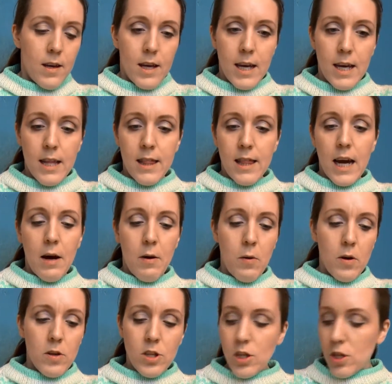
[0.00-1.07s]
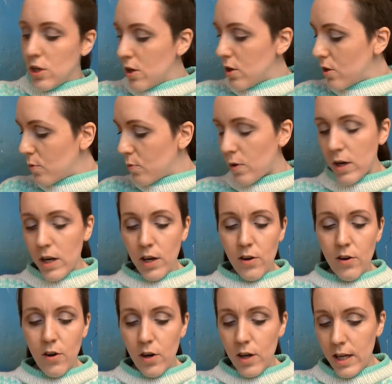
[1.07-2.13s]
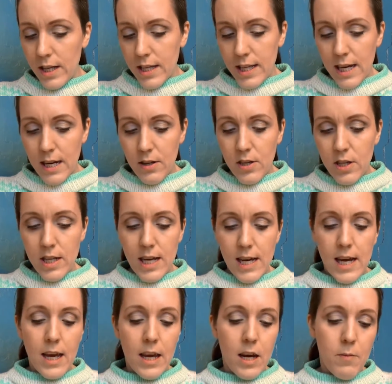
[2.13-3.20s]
and that was what I got in town today